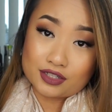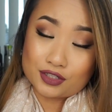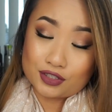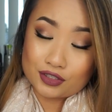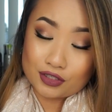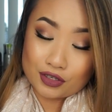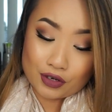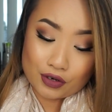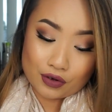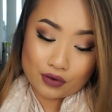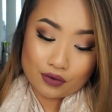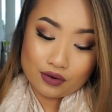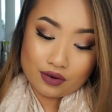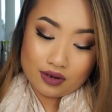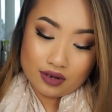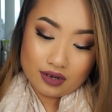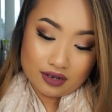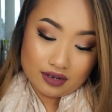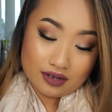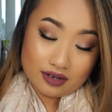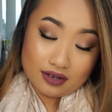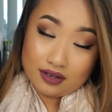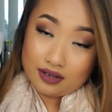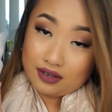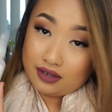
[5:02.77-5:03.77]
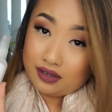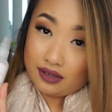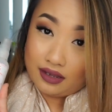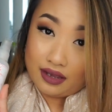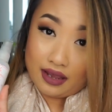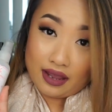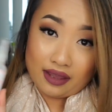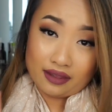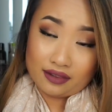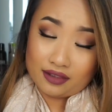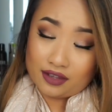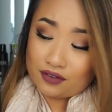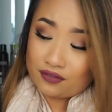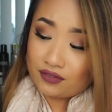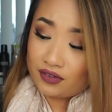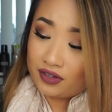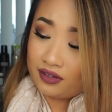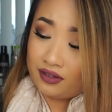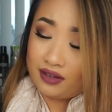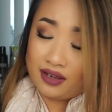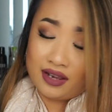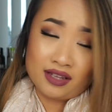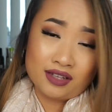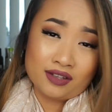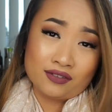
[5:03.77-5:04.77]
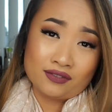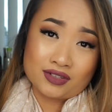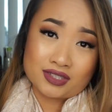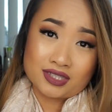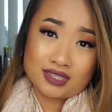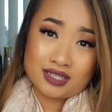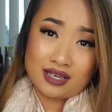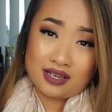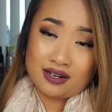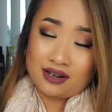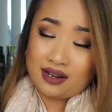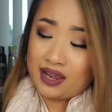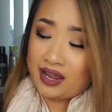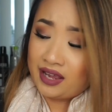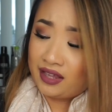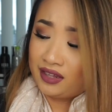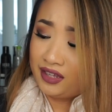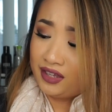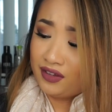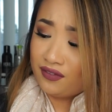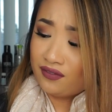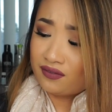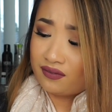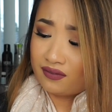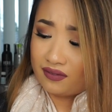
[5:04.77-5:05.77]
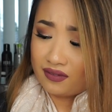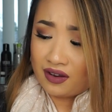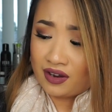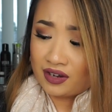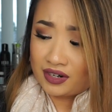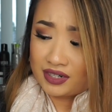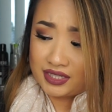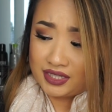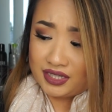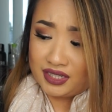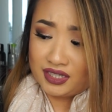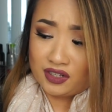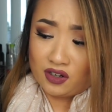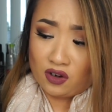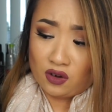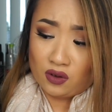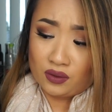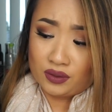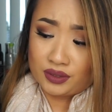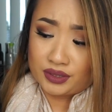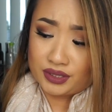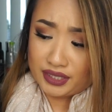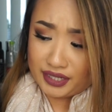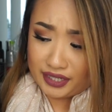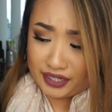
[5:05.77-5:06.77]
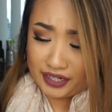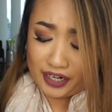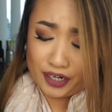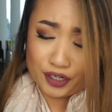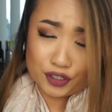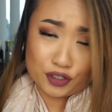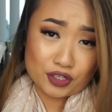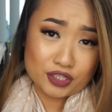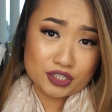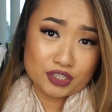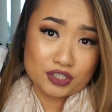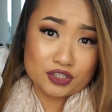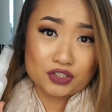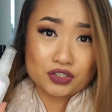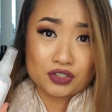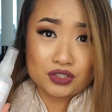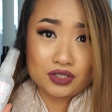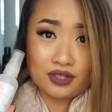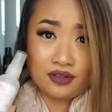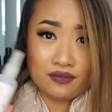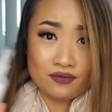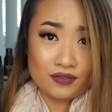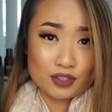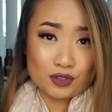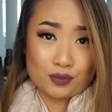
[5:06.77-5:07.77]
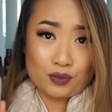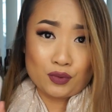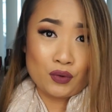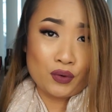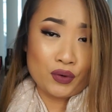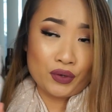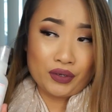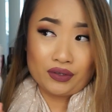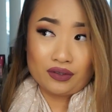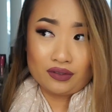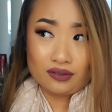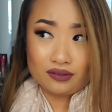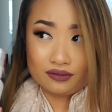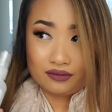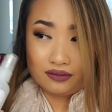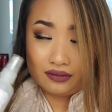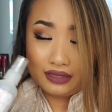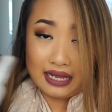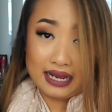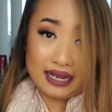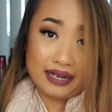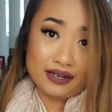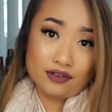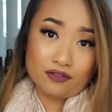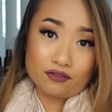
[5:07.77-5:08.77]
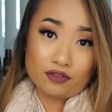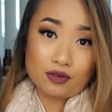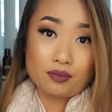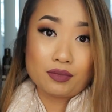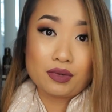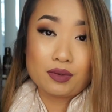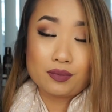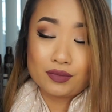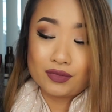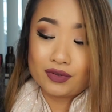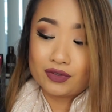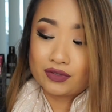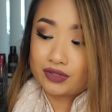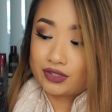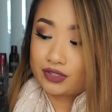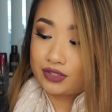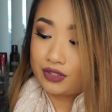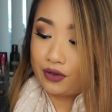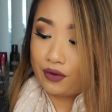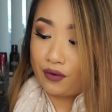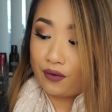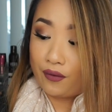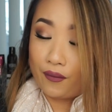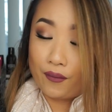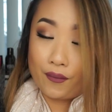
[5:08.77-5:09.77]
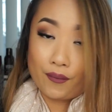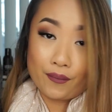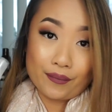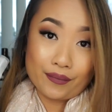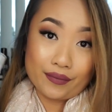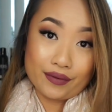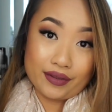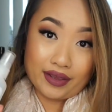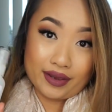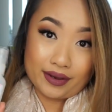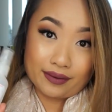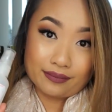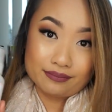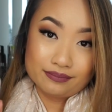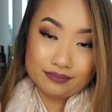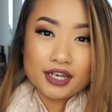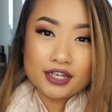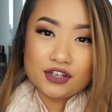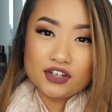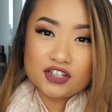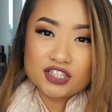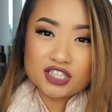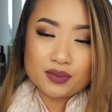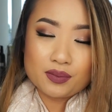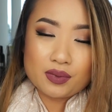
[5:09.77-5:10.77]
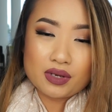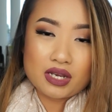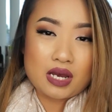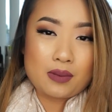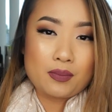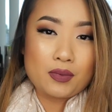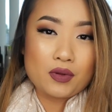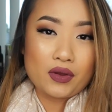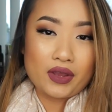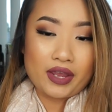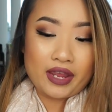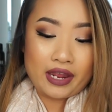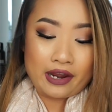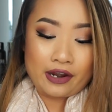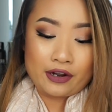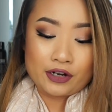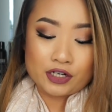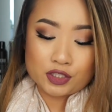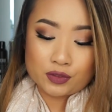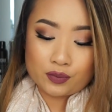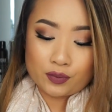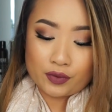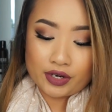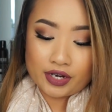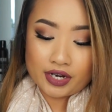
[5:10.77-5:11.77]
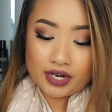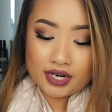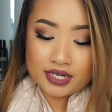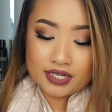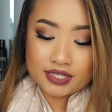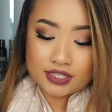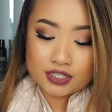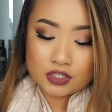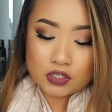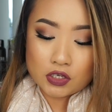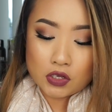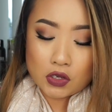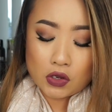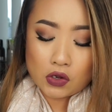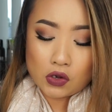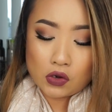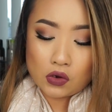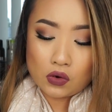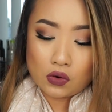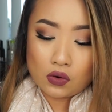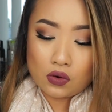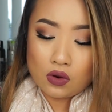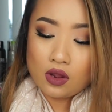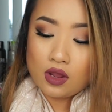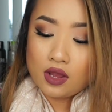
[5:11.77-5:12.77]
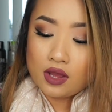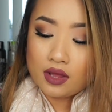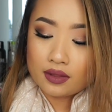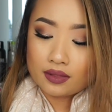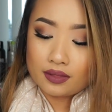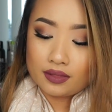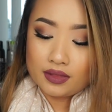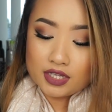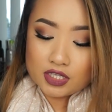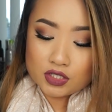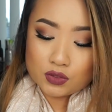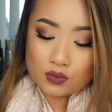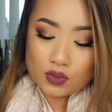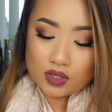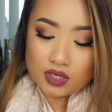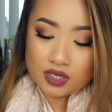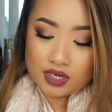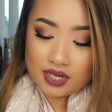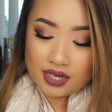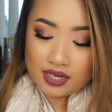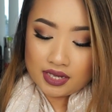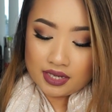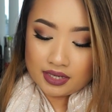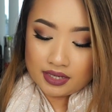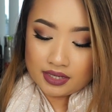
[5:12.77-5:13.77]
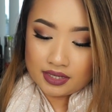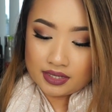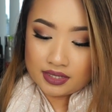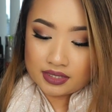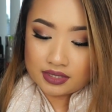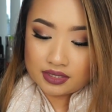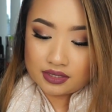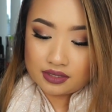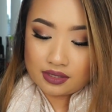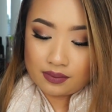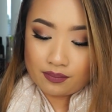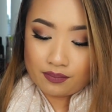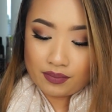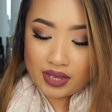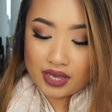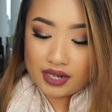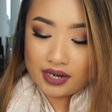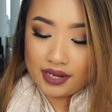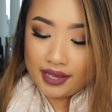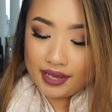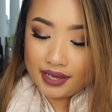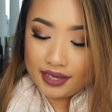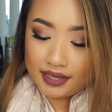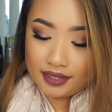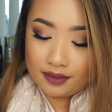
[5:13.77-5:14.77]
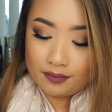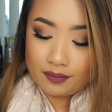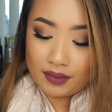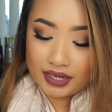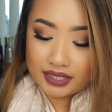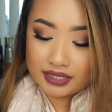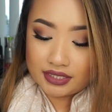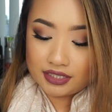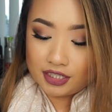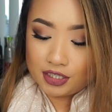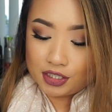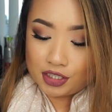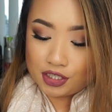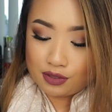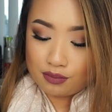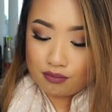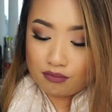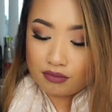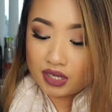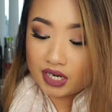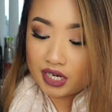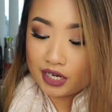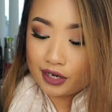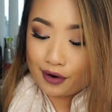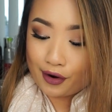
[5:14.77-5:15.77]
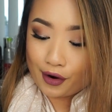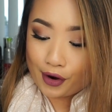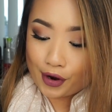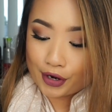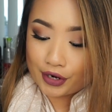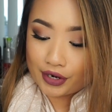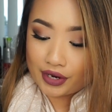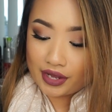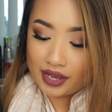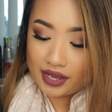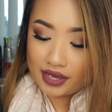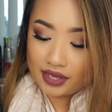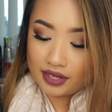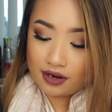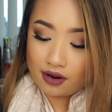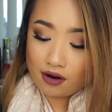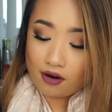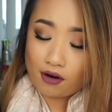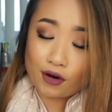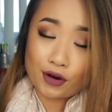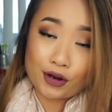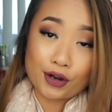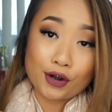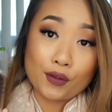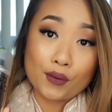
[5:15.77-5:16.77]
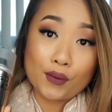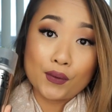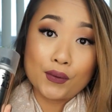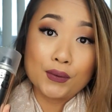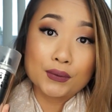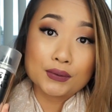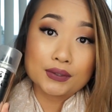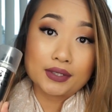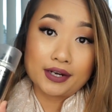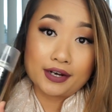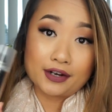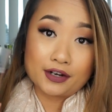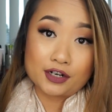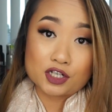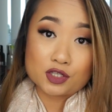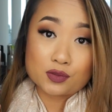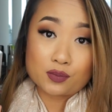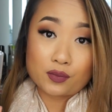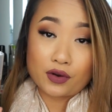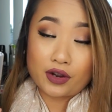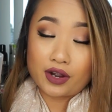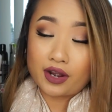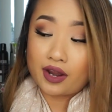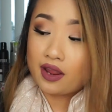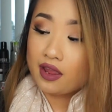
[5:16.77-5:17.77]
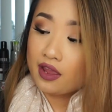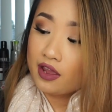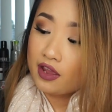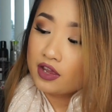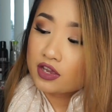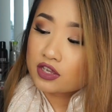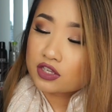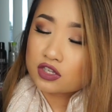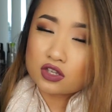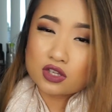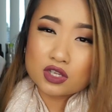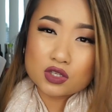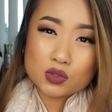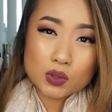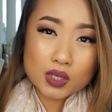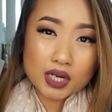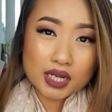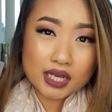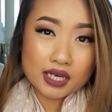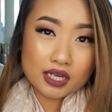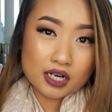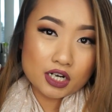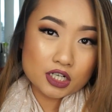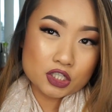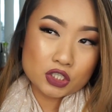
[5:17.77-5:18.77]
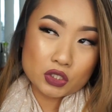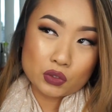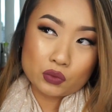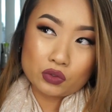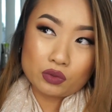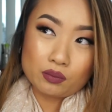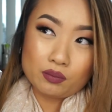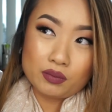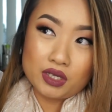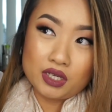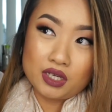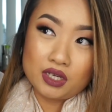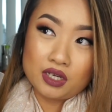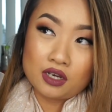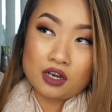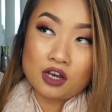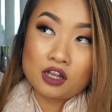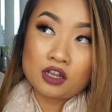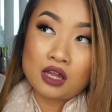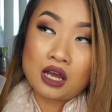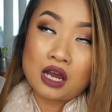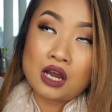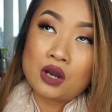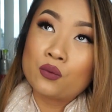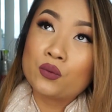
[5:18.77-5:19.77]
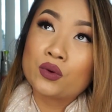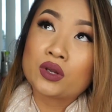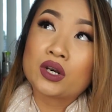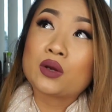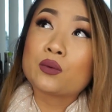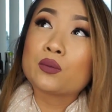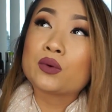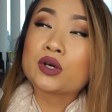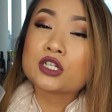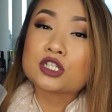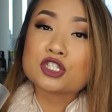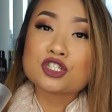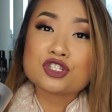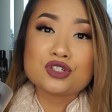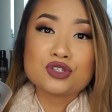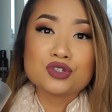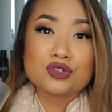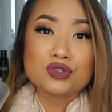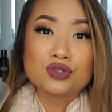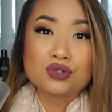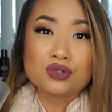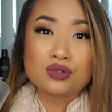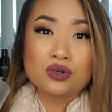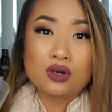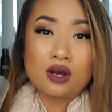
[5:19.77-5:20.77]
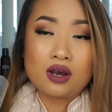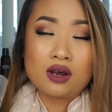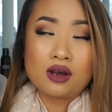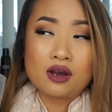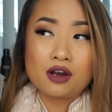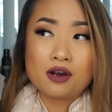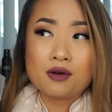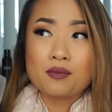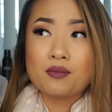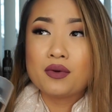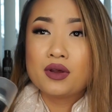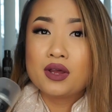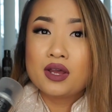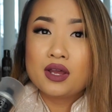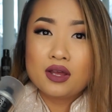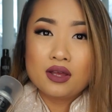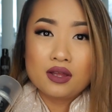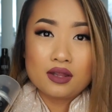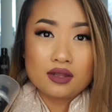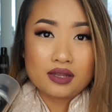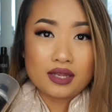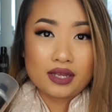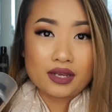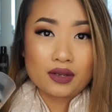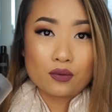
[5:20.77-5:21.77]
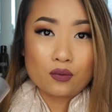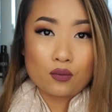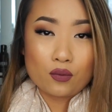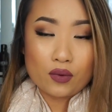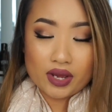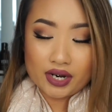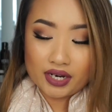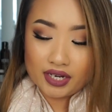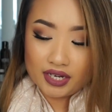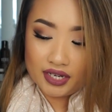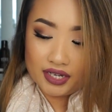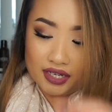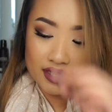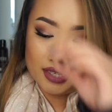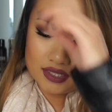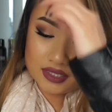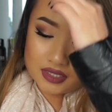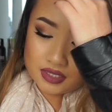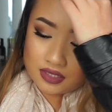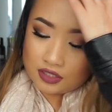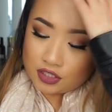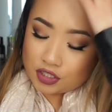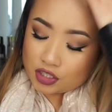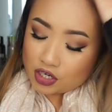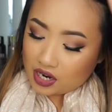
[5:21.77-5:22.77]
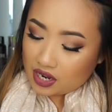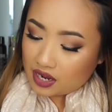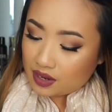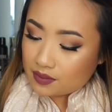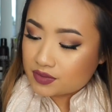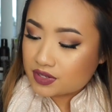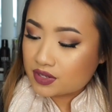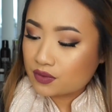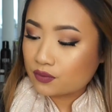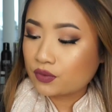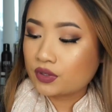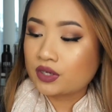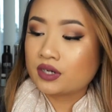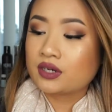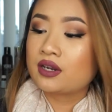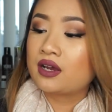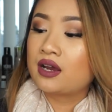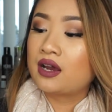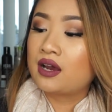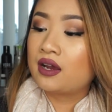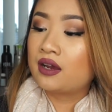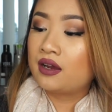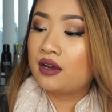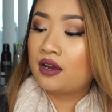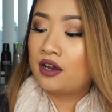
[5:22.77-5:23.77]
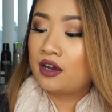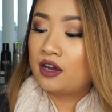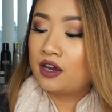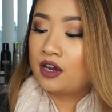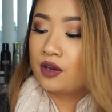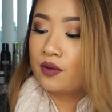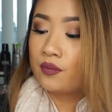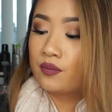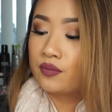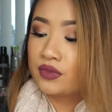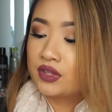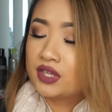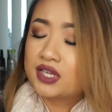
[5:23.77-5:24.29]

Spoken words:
So I love it. I love the scent. I love, honestly, the whole entire hairdresser's invisible oil line from Bumble. So yeah, I used up a couple hairsprays. So this one is the Bedhead by TiGi Mini Hard Head Hard Hold Hairspray. So this one I kind of took with me a lot when I went to like wedding jobs and whatnot.